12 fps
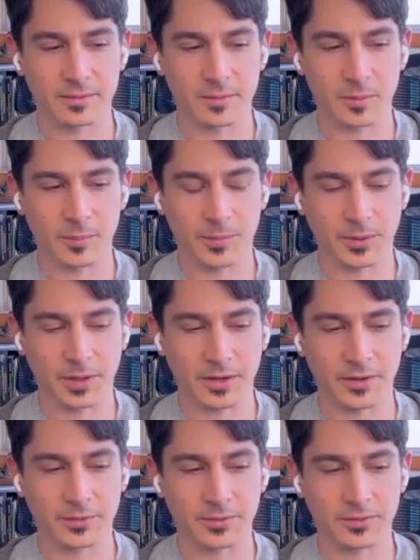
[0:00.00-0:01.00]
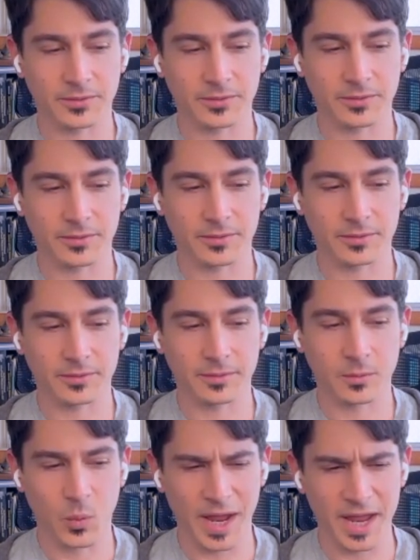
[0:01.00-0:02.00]
Plato's
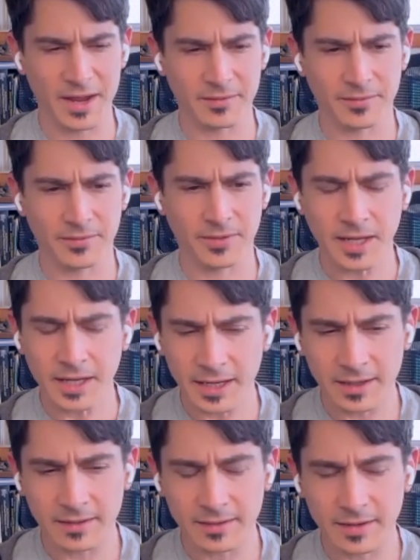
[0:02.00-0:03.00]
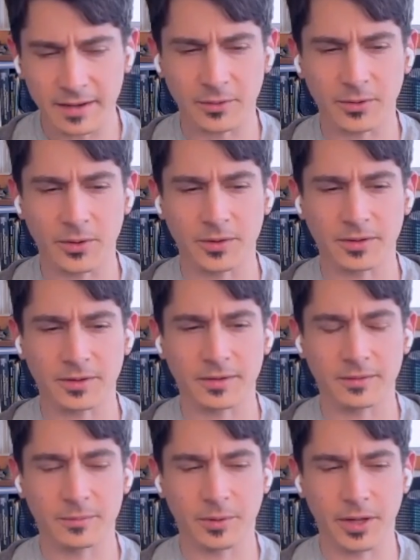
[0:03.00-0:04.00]
way of thinking. I don't know that
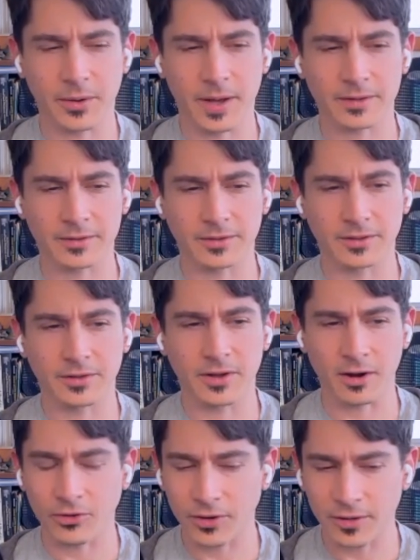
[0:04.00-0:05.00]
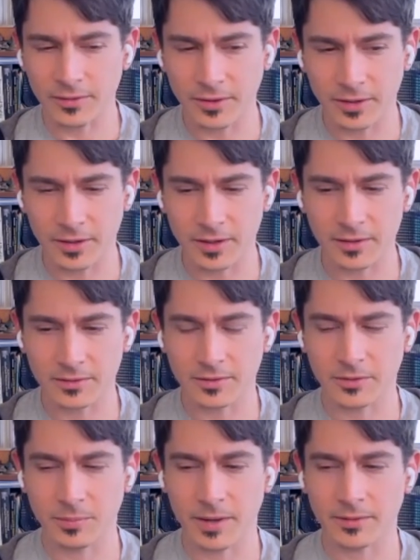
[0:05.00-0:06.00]
Plato has doctrines that he is
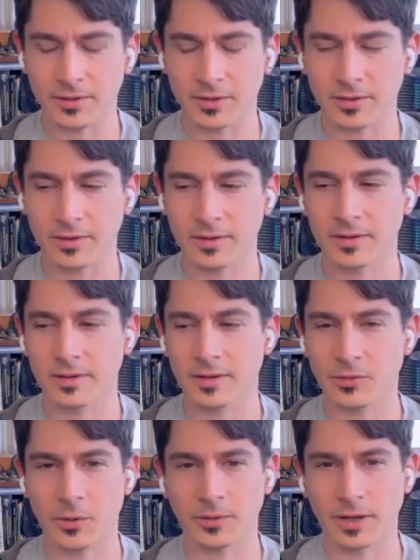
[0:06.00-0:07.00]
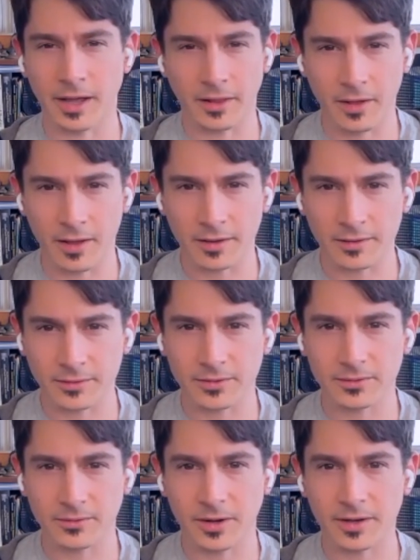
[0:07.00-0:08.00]
espousing. He wrote dialogues,
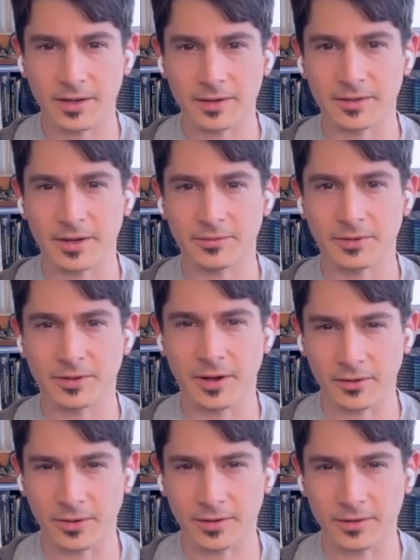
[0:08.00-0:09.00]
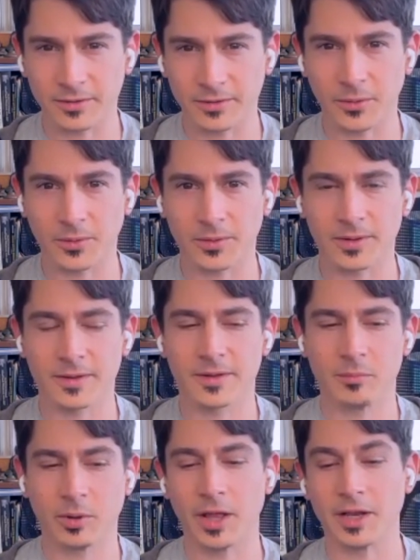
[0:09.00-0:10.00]
right? He doesn't have doctrines, though
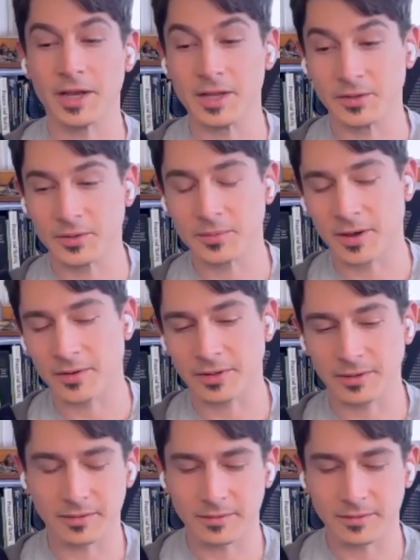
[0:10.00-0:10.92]
Platonism often